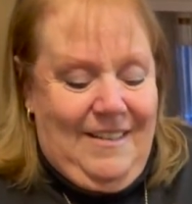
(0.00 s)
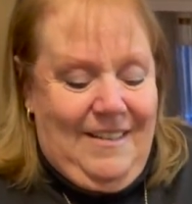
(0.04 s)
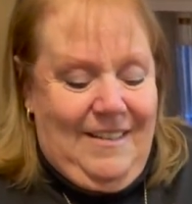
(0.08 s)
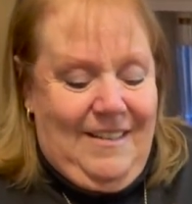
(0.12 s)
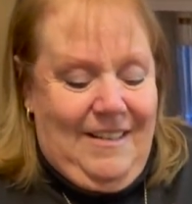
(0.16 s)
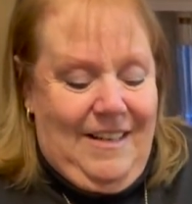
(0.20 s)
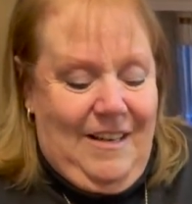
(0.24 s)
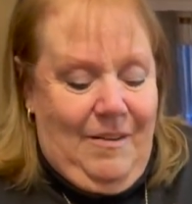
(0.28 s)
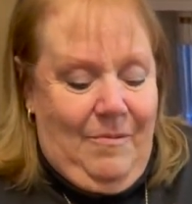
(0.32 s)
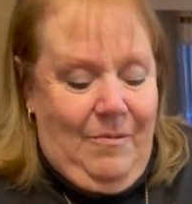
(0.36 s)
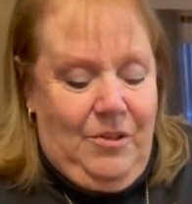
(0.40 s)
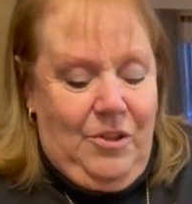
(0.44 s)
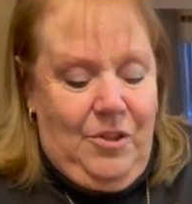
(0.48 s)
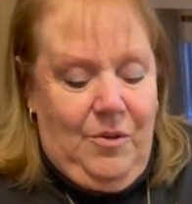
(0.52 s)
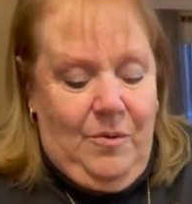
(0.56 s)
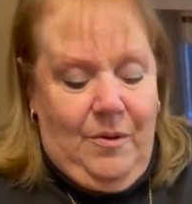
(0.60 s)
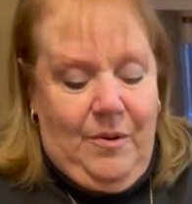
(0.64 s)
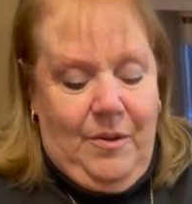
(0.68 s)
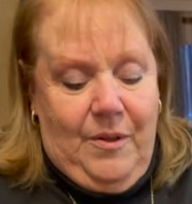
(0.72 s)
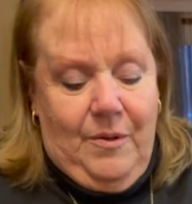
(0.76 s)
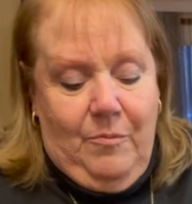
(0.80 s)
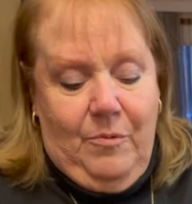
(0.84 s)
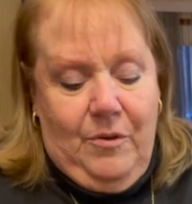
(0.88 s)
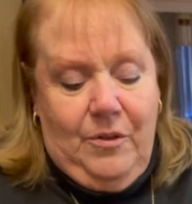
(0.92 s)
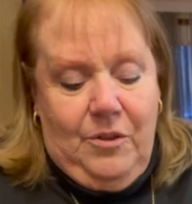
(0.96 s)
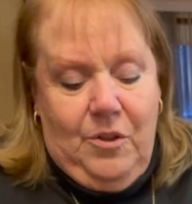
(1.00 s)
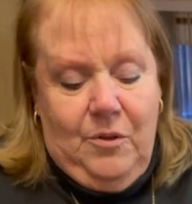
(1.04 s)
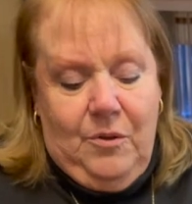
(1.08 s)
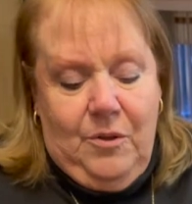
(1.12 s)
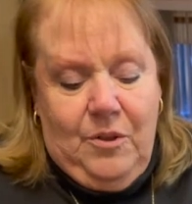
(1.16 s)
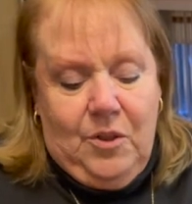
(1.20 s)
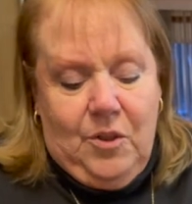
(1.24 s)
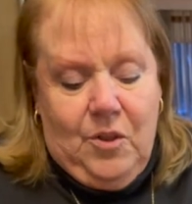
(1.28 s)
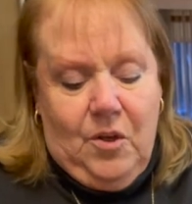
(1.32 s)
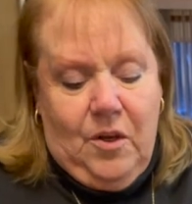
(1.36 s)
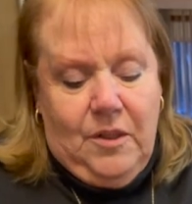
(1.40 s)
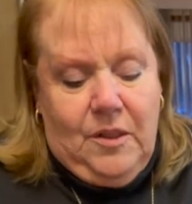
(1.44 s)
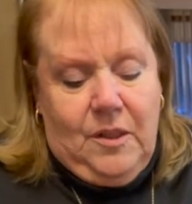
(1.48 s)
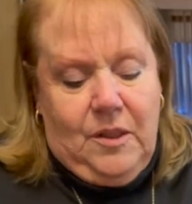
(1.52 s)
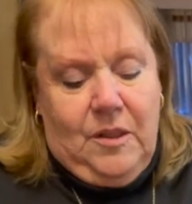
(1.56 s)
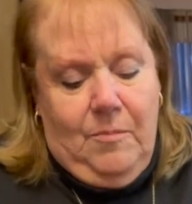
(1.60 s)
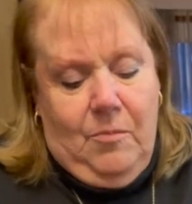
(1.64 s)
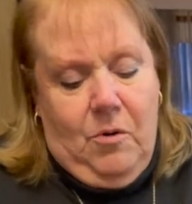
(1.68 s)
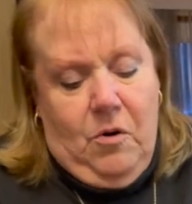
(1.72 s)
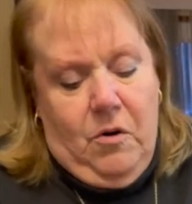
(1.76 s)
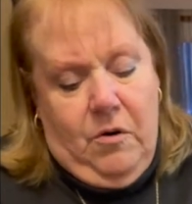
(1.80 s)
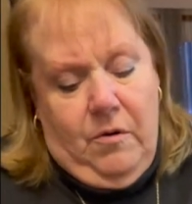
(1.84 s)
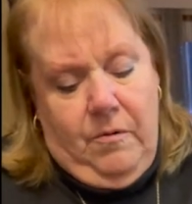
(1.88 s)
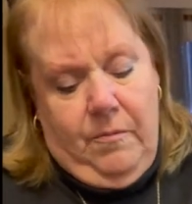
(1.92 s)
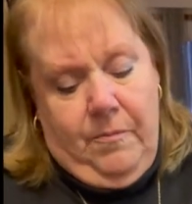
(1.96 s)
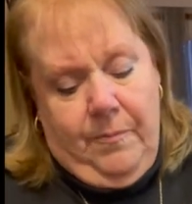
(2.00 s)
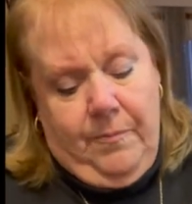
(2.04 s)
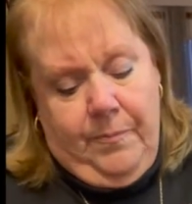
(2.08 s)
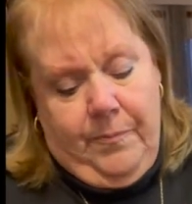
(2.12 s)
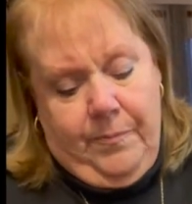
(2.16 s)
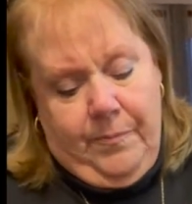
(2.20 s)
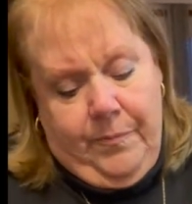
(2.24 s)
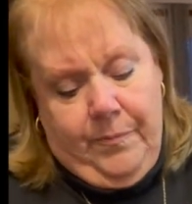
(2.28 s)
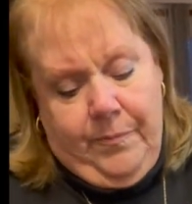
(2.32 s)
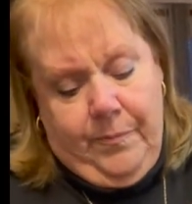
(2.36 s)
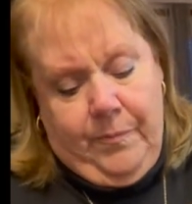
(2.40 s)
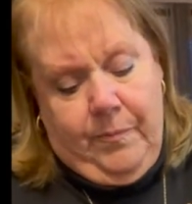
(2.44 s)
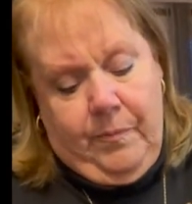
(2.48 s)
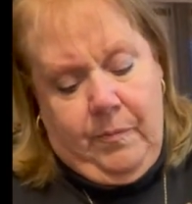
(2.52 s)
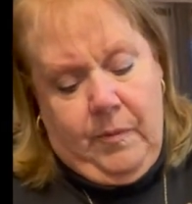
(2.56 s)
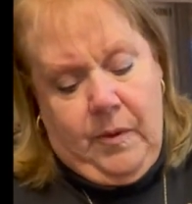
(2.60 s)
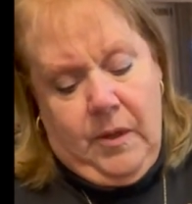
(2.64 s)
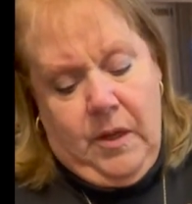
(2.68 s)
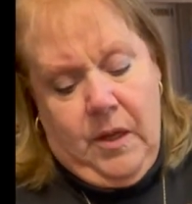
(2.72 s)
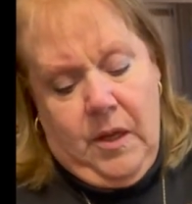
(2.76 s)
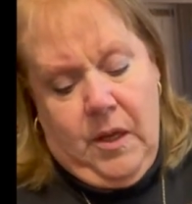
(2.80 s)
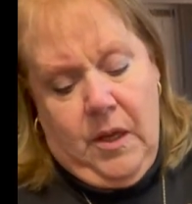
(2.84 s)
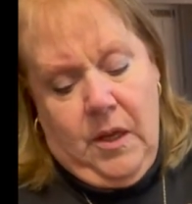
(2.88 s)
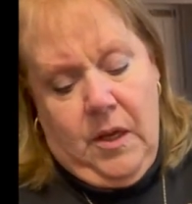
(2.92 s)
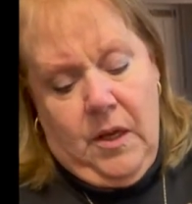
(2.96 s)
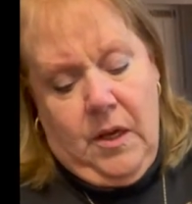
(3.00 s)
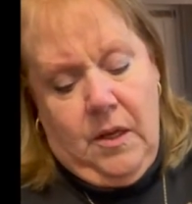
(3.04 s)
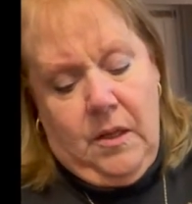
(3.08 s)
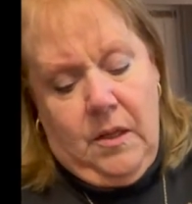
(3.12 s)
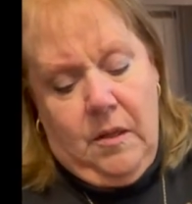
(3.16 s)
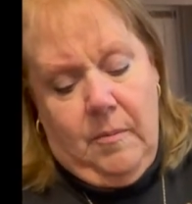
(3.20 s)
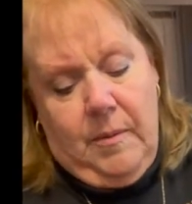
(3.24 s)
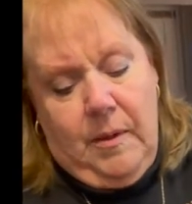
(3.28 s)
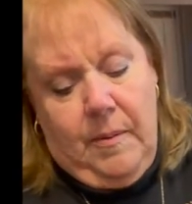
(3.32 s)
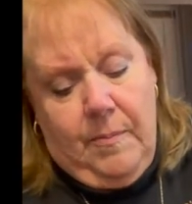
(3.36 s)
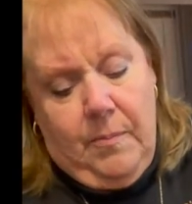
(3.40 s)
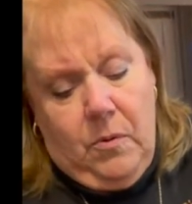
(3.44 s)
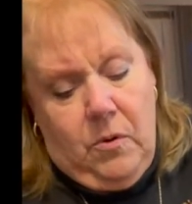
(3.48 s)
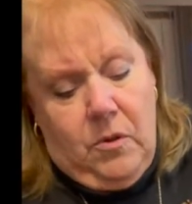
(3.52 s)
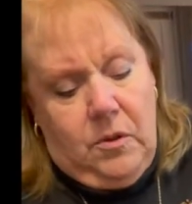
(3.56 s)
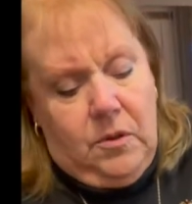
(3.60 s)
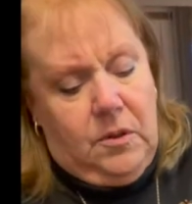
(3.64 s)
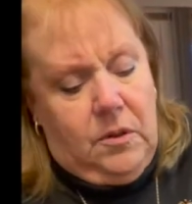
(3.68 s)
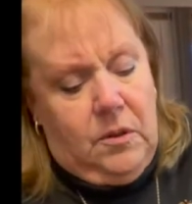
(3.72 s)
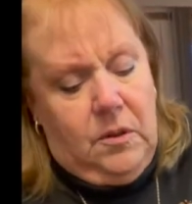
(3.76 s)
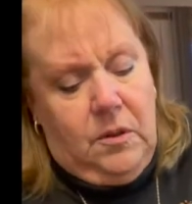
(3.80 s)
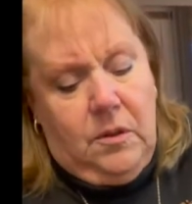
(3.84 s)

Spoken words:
And we'll do the sauce tomorrow and the meatballs.